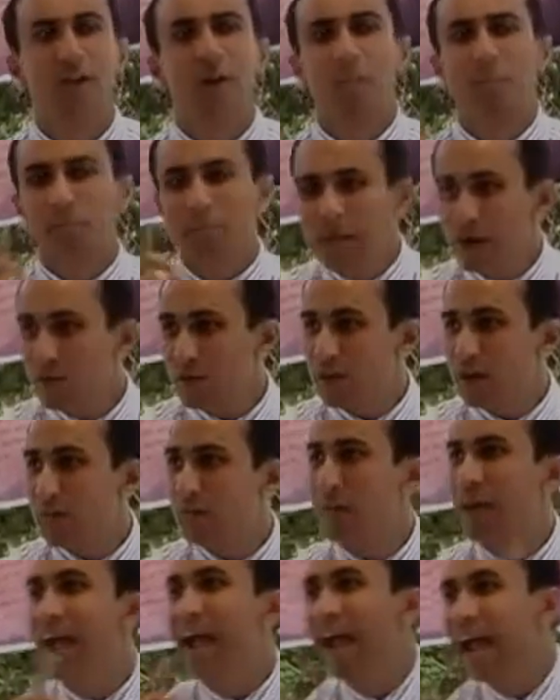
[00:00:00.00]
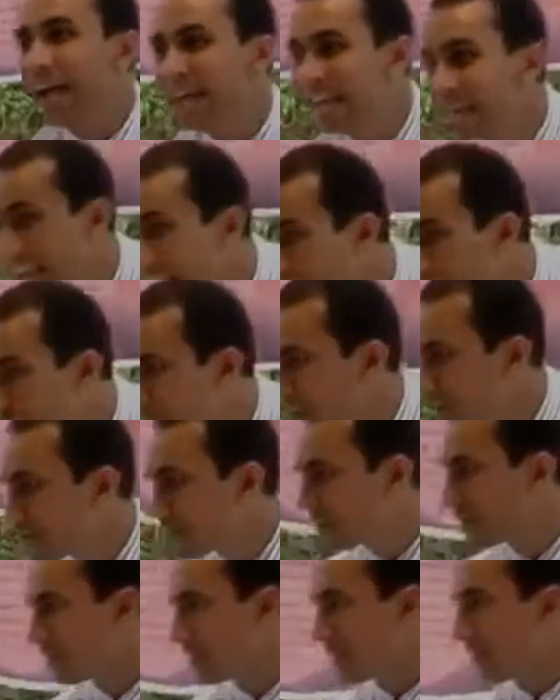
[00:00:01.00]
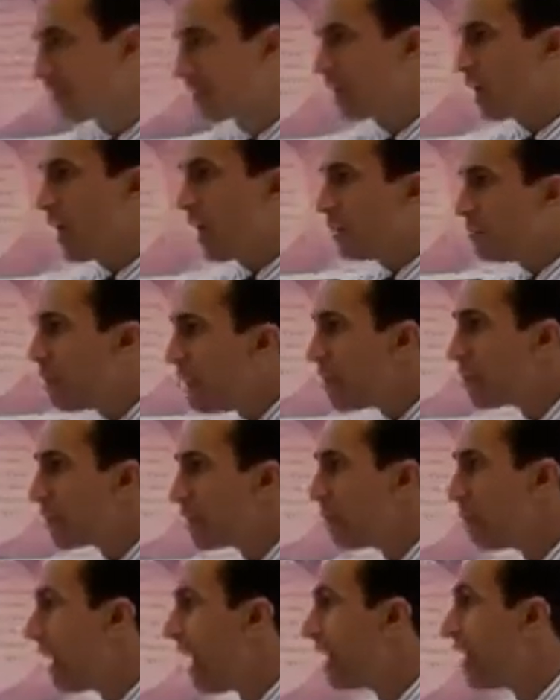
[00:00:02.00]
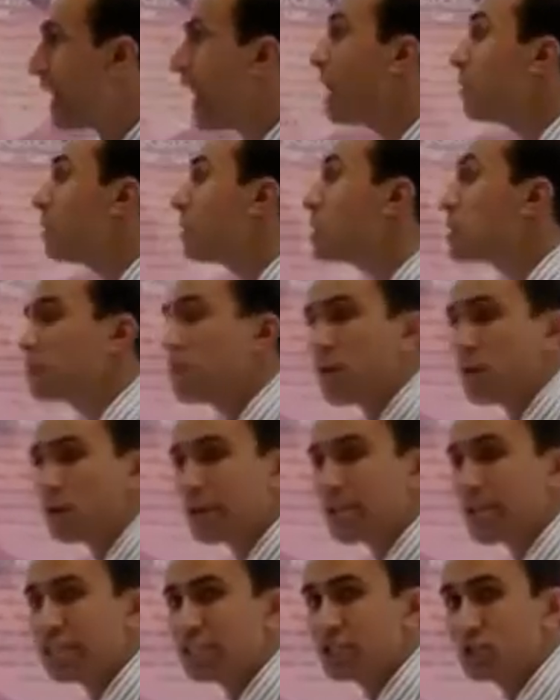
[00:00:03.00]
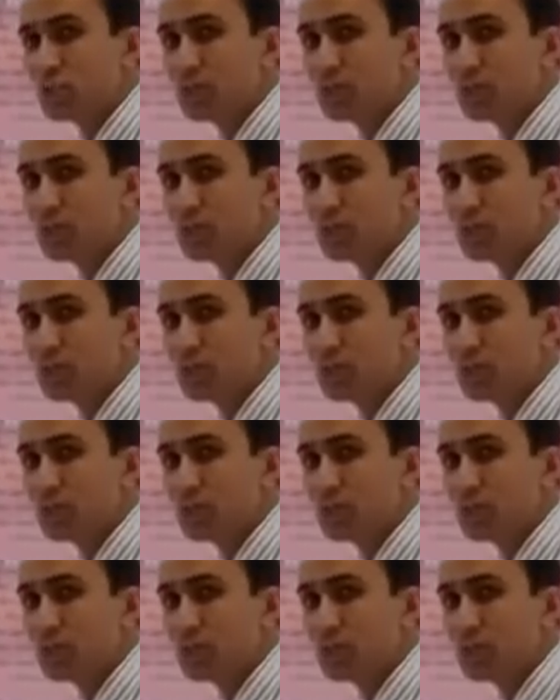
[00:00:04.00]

Miriam and Aaron. Miriam and Aaron spoke against.